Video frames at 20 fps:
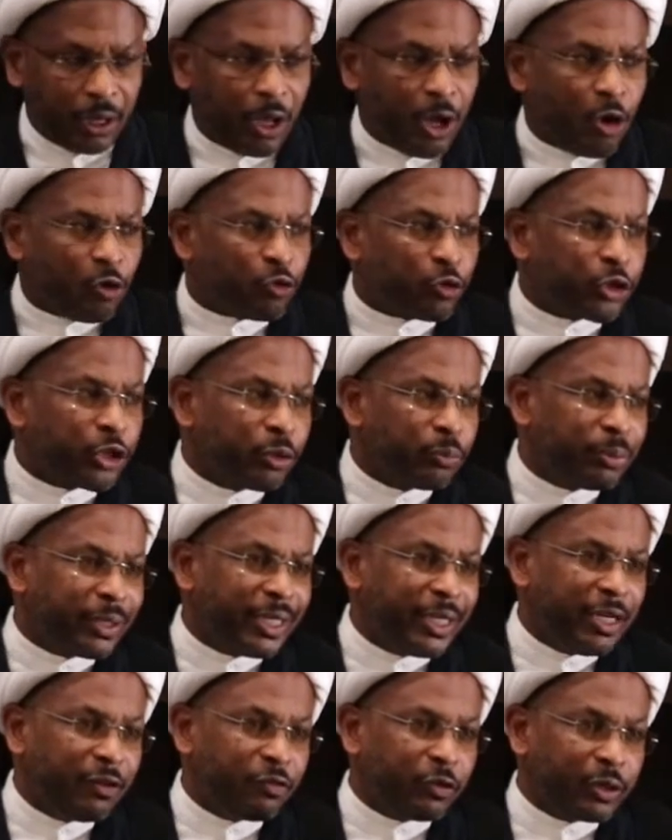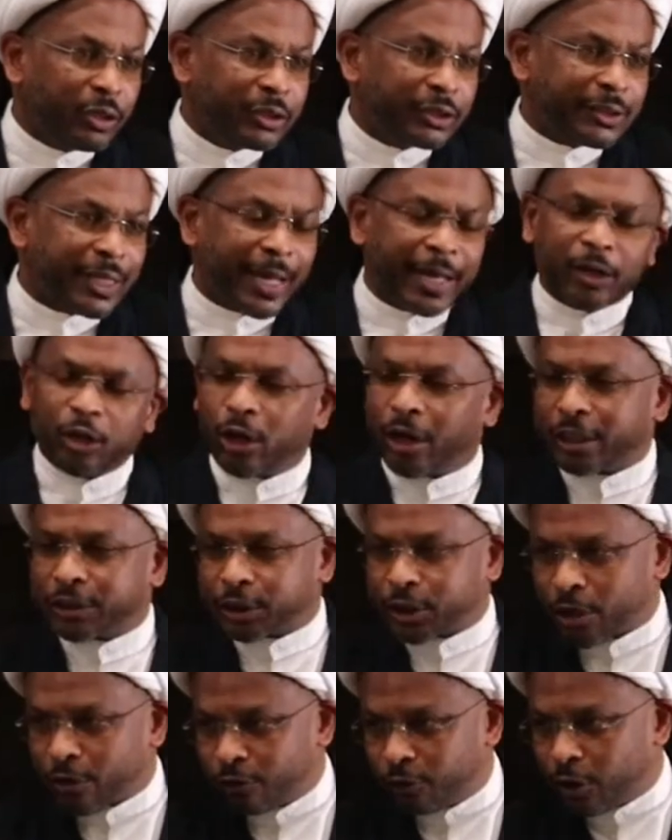For the believers, they had lost
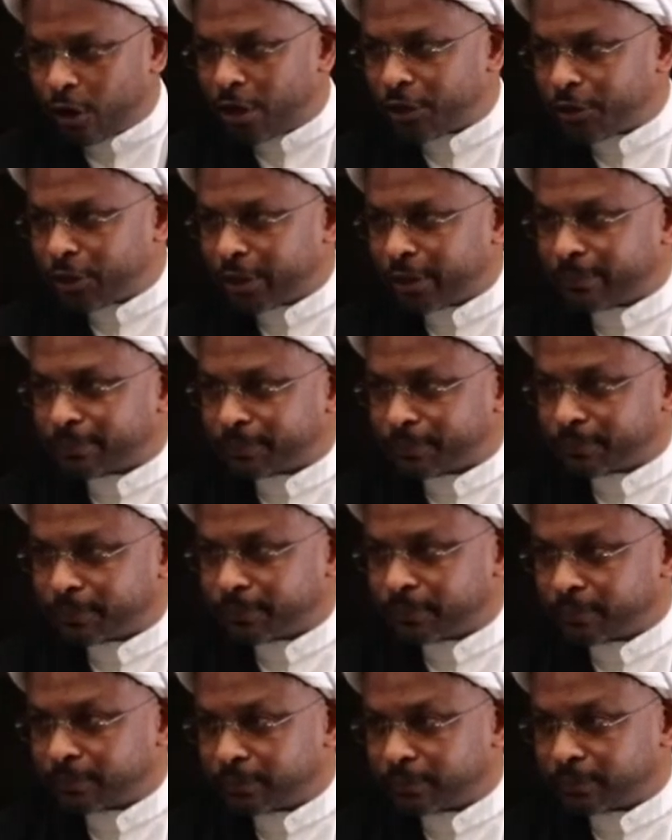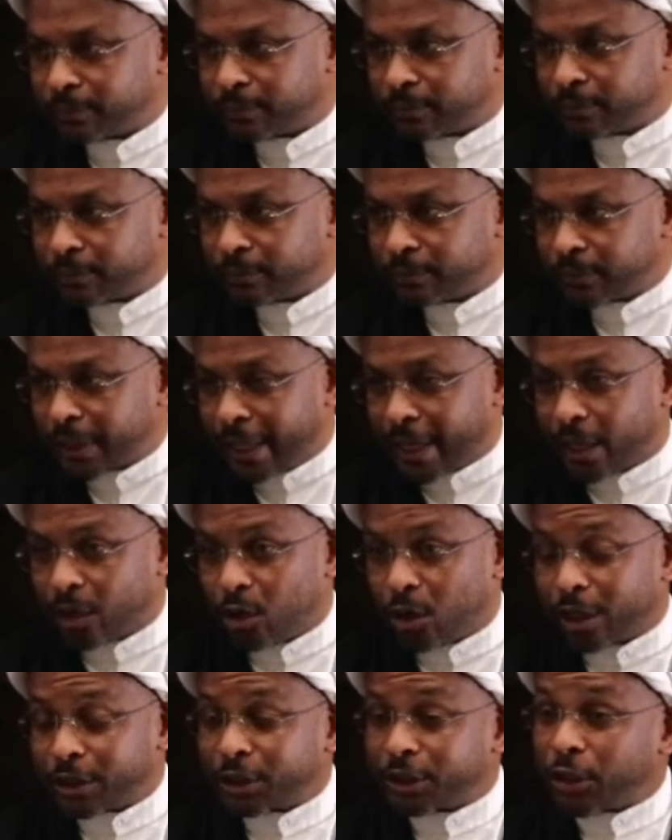their father, they had
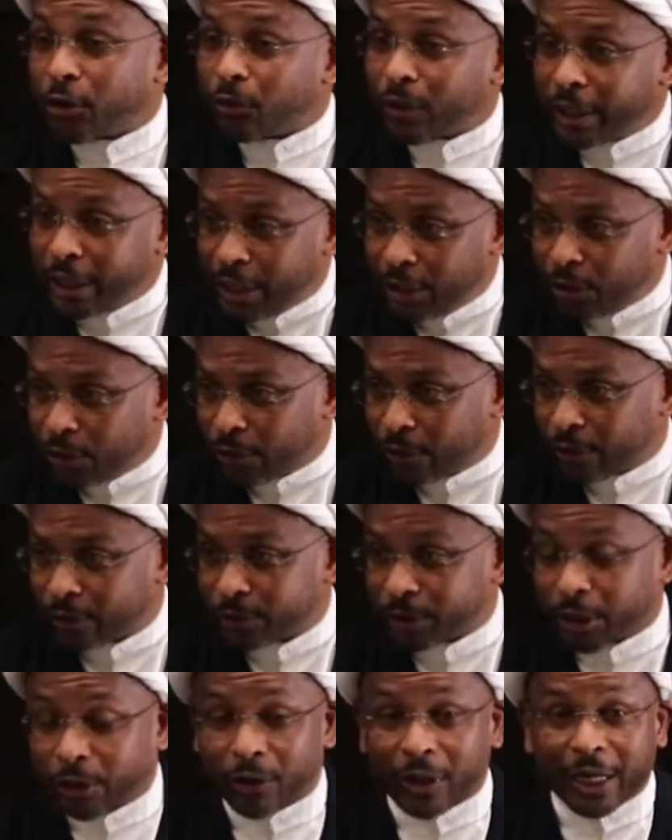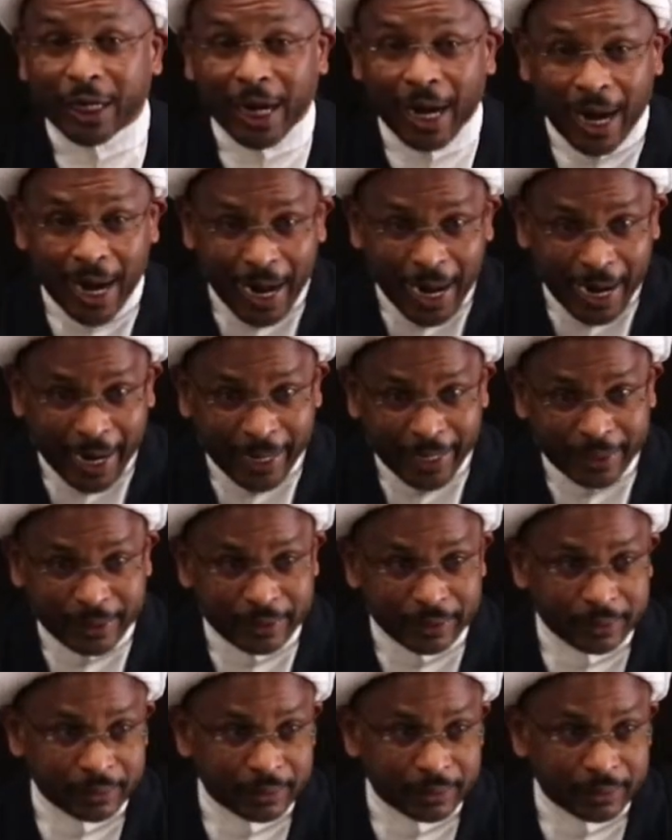lost their leader, their guide,